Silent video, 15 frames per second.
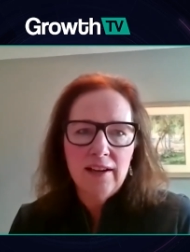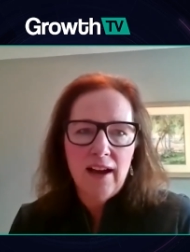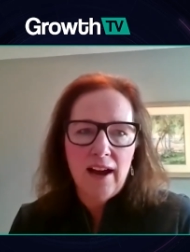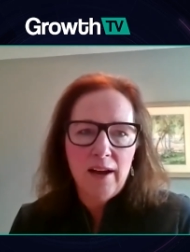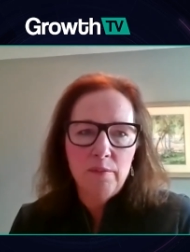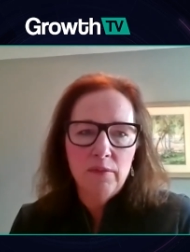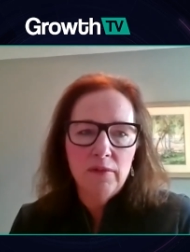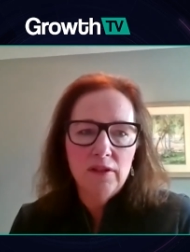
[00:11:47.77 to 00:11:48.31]

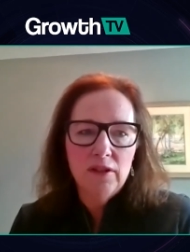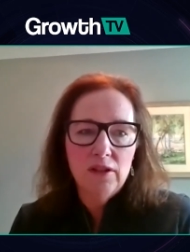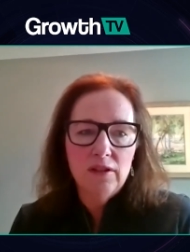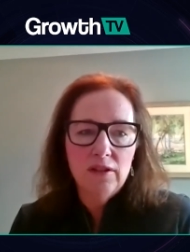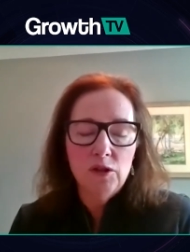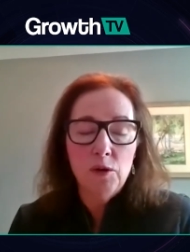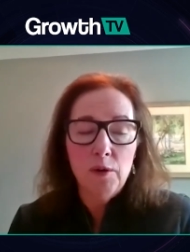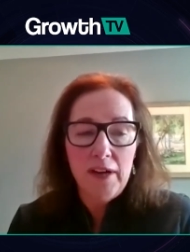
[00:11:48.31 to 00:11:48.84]
um,
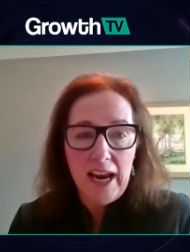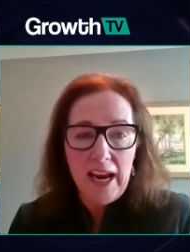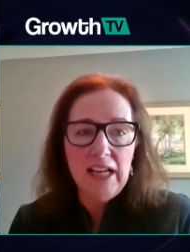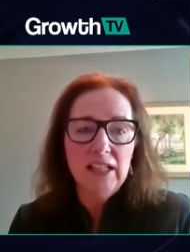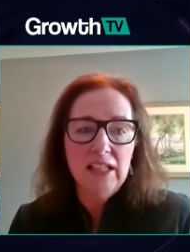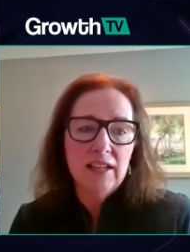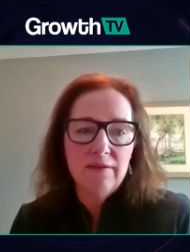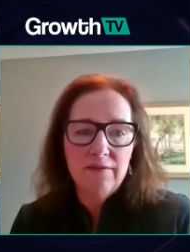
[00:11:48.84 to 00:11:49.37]

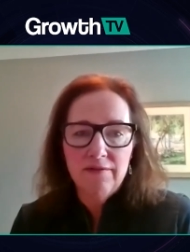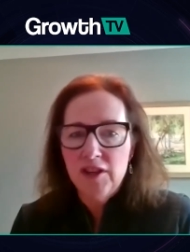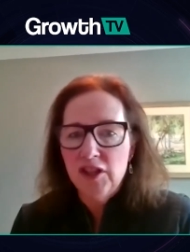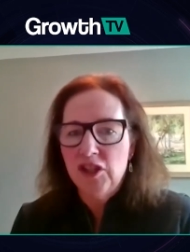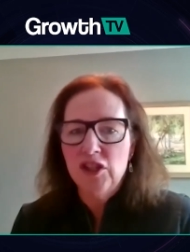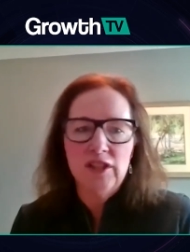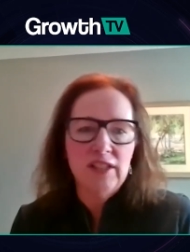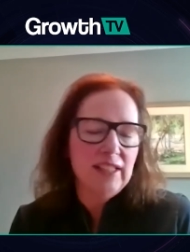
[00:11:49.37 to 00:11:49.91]
create,
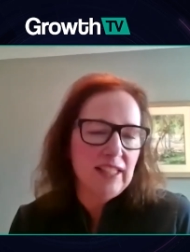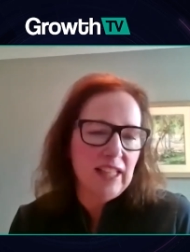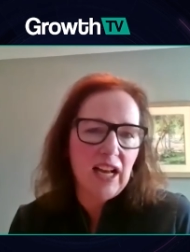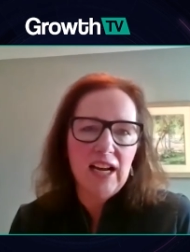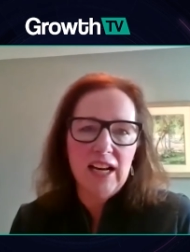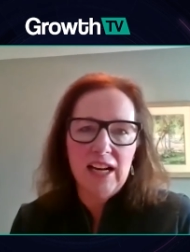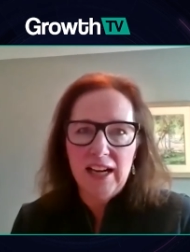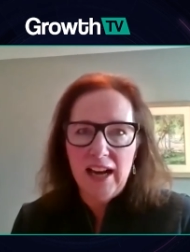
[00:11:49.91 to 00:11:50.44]
configure,
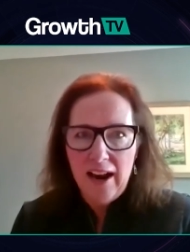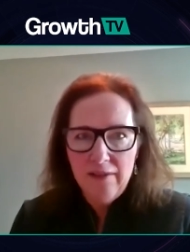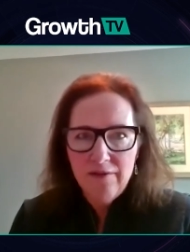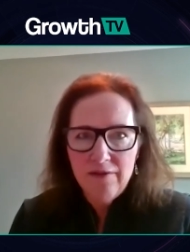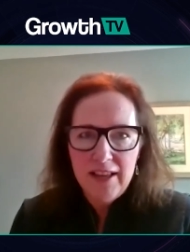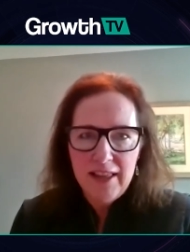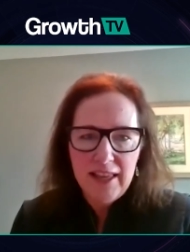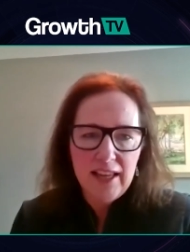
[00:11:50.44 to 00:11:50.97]
design
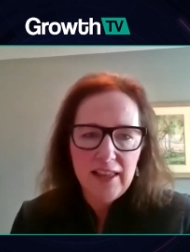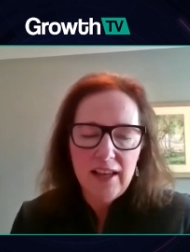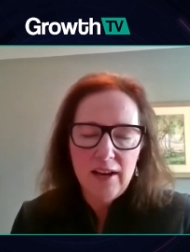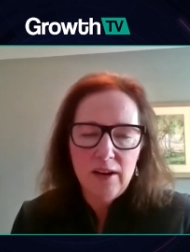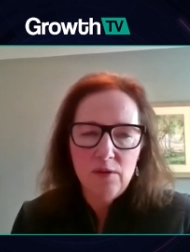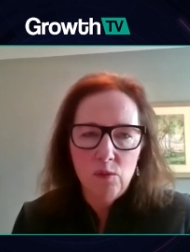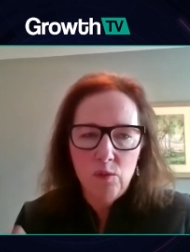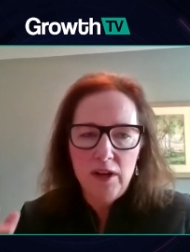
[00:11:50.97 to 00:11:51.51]
everything
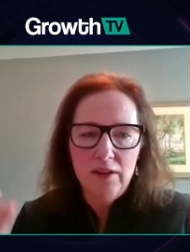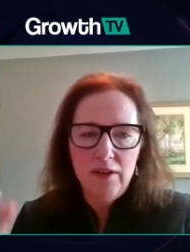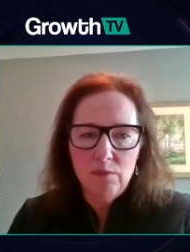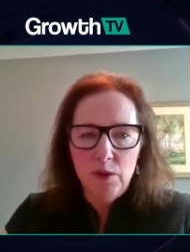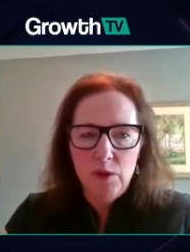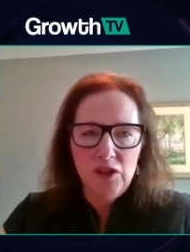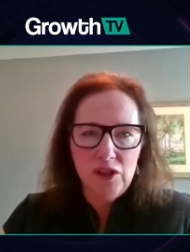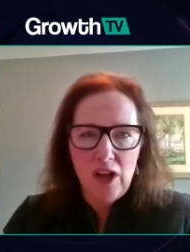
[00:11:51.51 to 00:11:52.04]
that we,
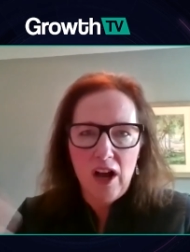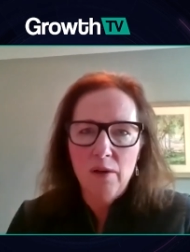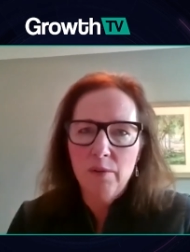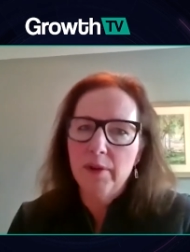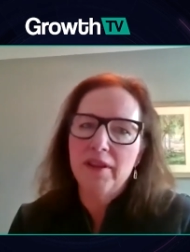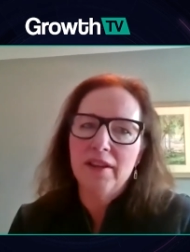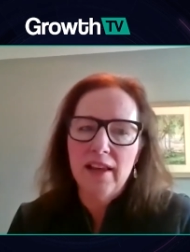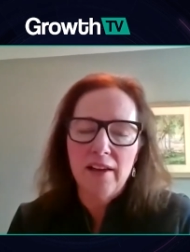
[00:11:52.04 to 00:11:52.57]
we saw
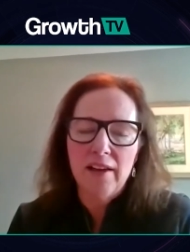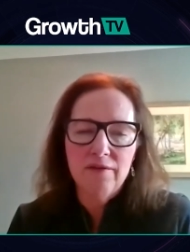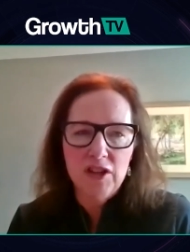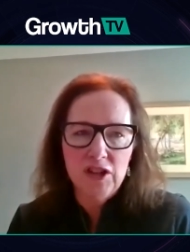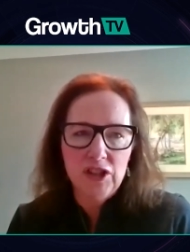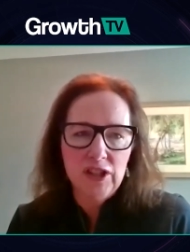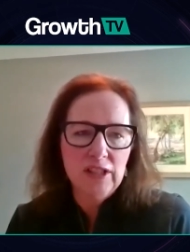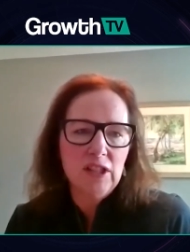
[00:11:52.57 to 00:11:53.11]
within that
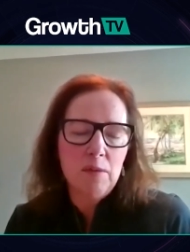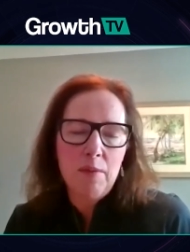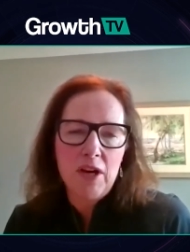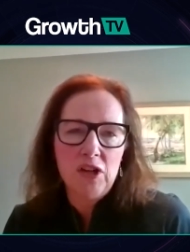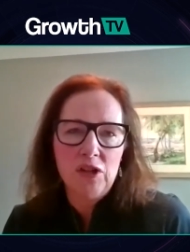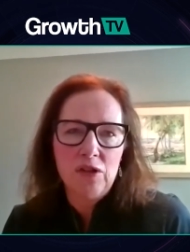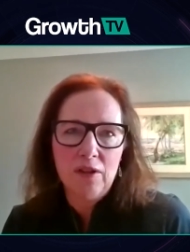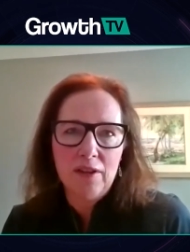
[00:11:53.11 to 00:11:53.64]
vision to
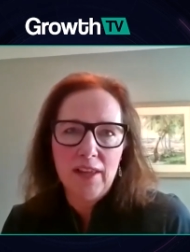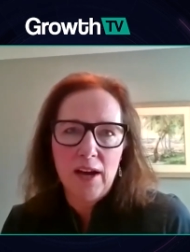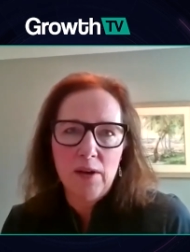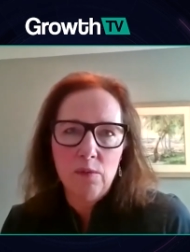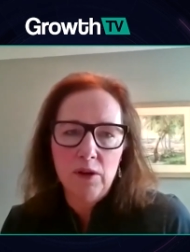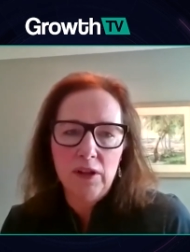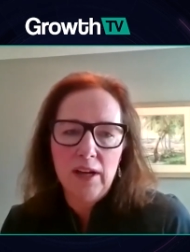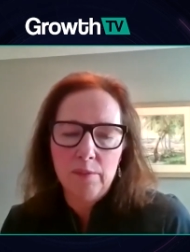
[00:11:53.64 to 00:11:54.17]
make sure that
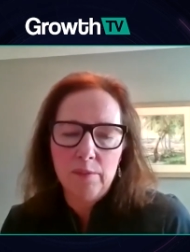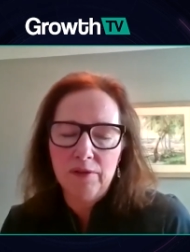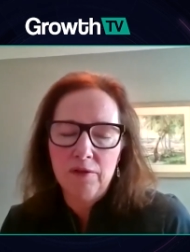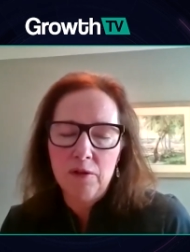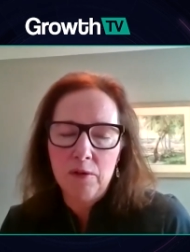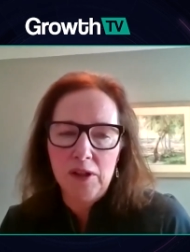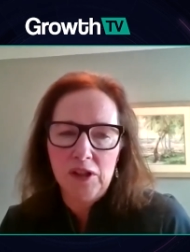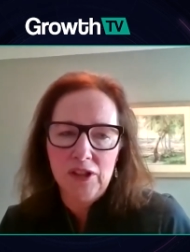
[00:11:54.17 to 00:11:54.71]
that would come to
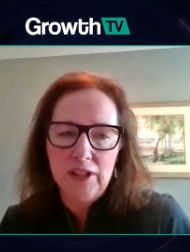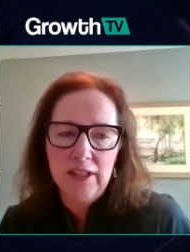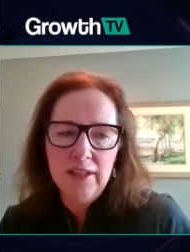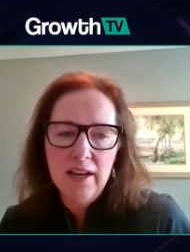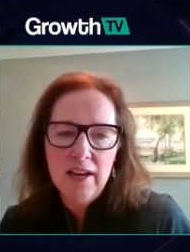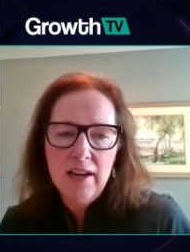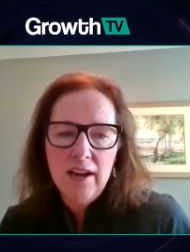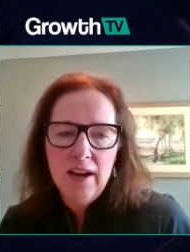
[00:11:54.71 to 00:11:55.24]

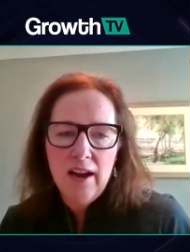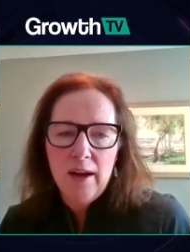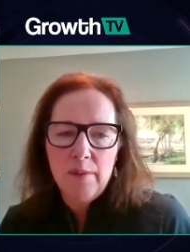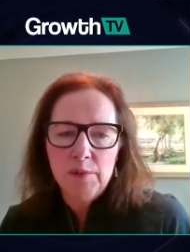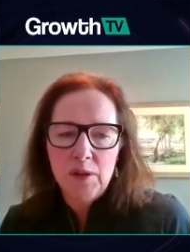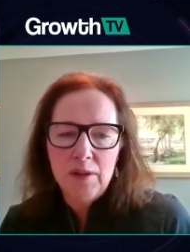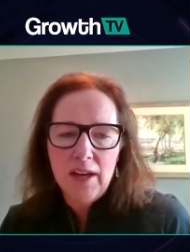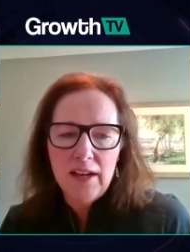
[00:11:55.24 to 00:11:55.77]
fruition.
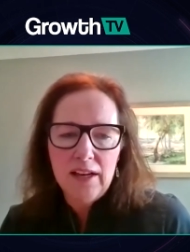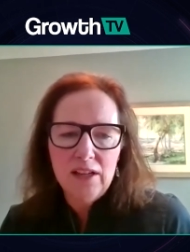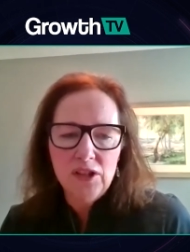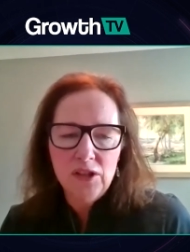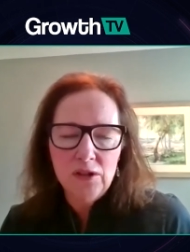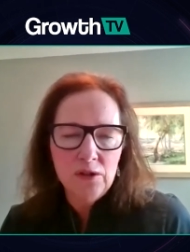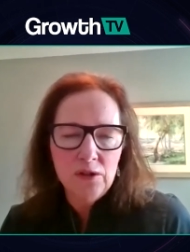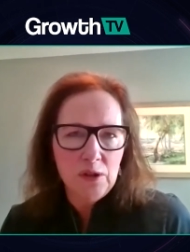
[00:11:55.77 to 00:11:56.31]
Um, so that
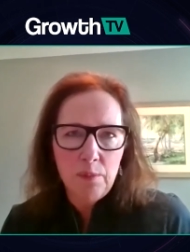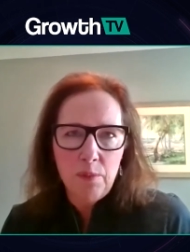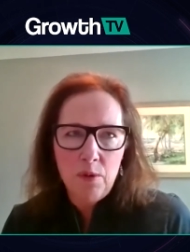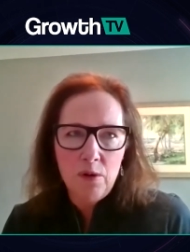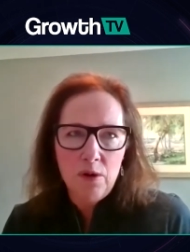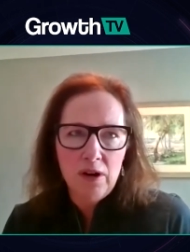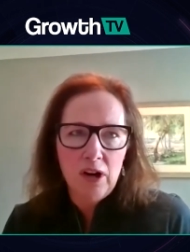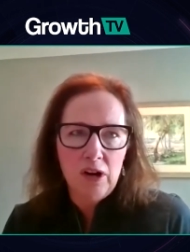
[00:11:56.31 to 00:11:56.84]
internal
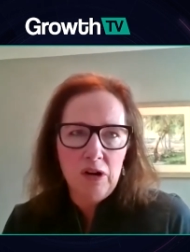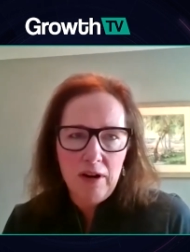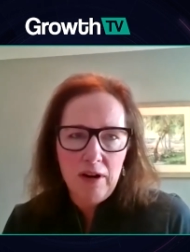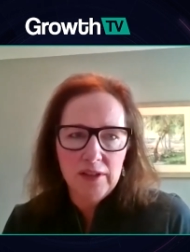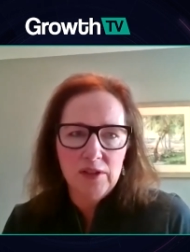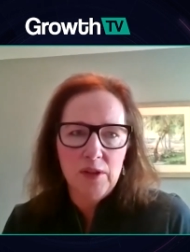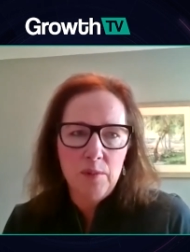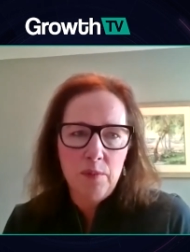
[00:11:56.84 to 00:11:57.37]
support
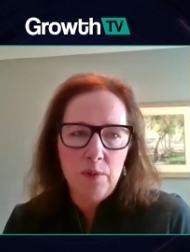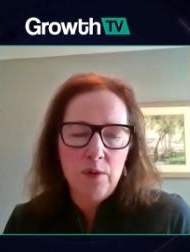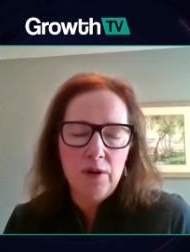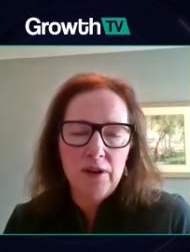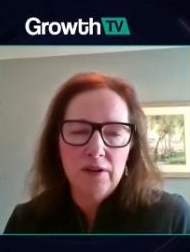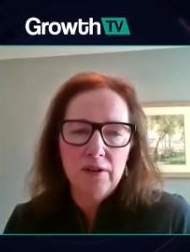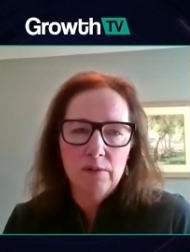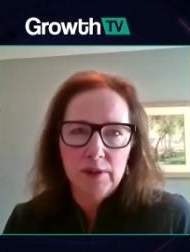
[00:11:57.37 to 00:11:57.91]
across the
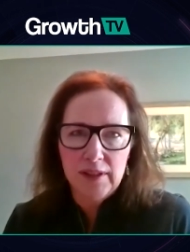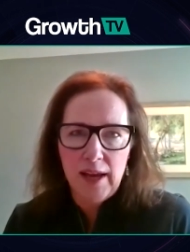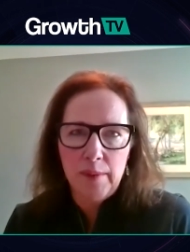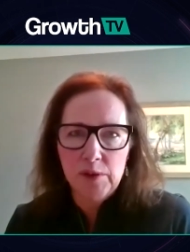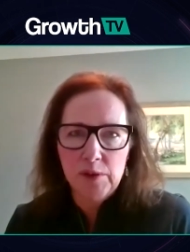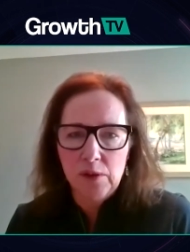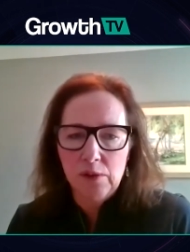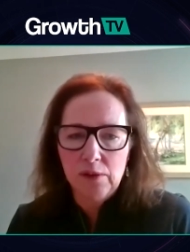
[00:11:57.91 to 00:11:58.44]
board was
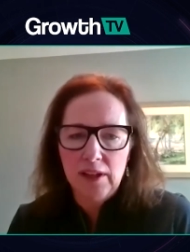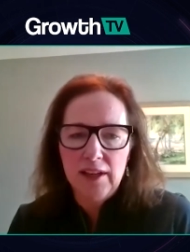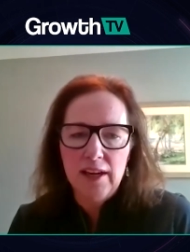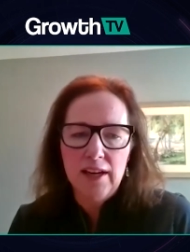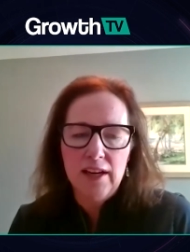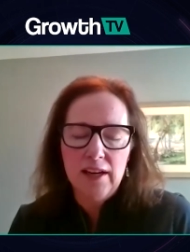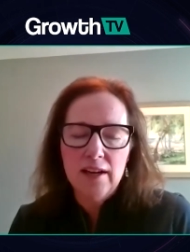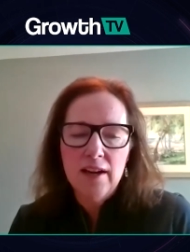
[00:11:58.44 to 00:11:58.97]
absolutely
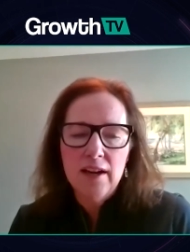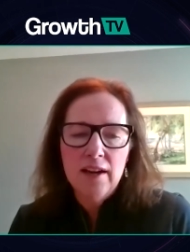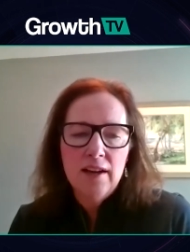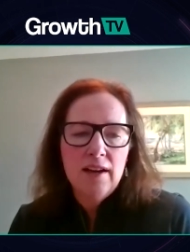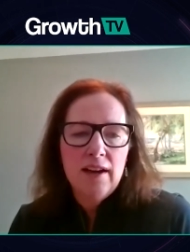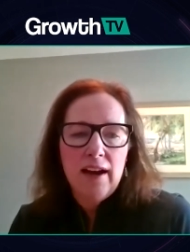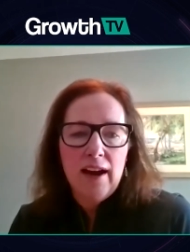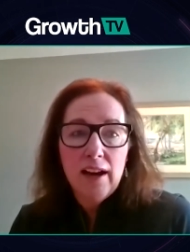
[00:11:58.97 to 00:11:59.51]
key.
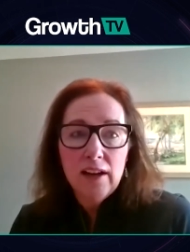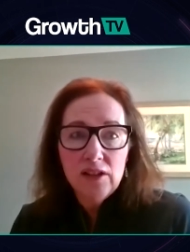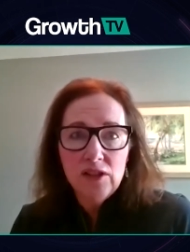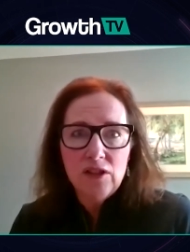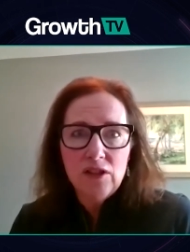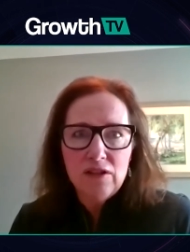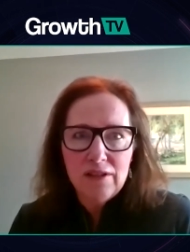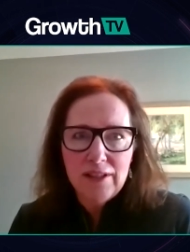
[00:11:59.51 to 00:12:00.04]

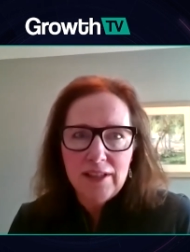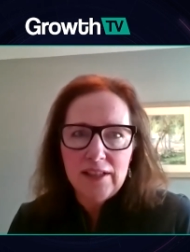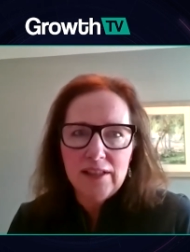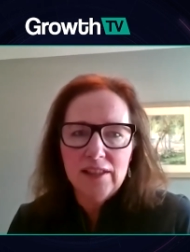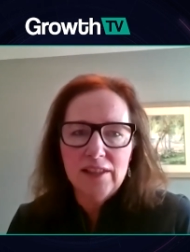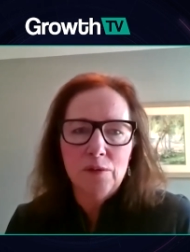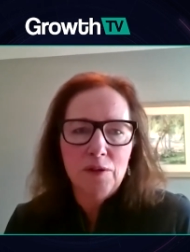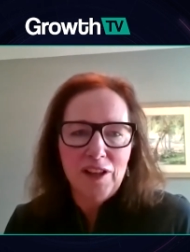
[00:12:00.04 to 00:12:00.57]
Externally, it's the